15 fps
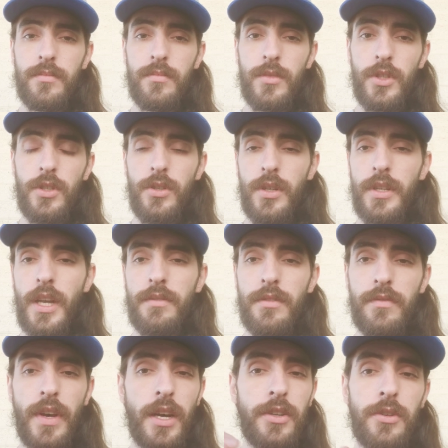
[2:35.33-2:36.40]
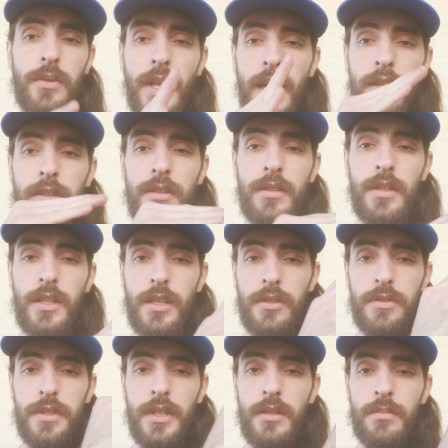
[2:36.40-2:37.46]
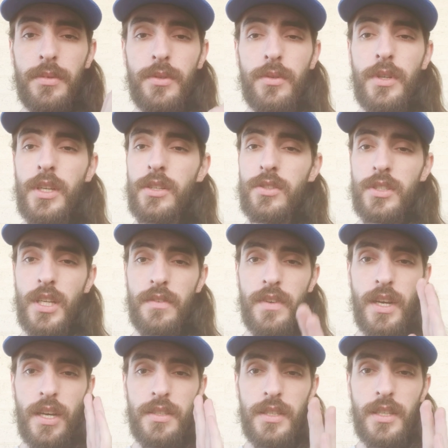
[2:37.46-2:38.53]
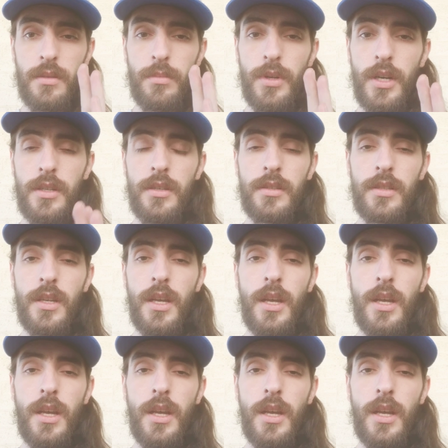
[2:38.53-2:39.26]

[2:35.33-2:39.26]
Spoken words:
you can have a value ladder that goes up, or you can just have a high ticket product.